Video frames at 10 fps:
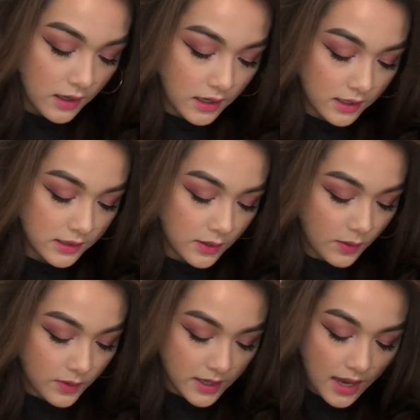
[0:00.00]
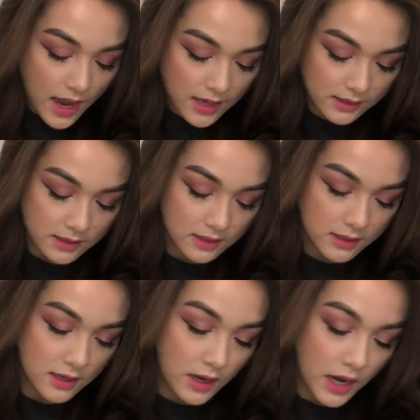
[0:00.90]
So yes,
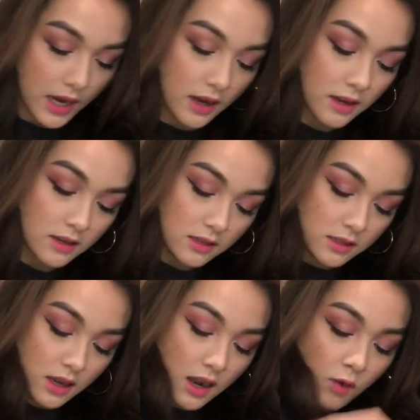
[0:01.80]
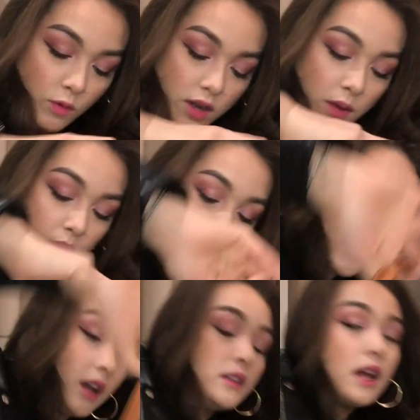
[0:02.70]
and when I'm
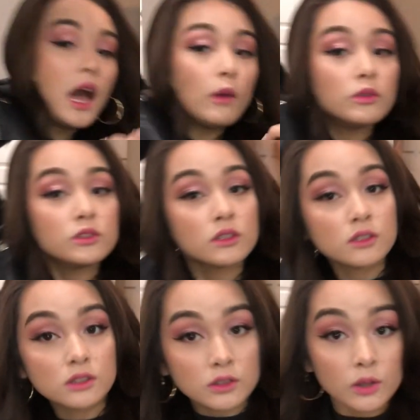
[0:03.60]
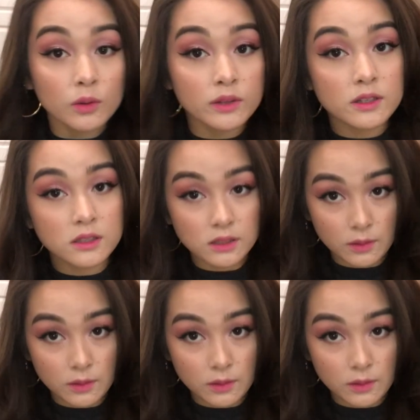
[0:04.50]
done, I will just throw this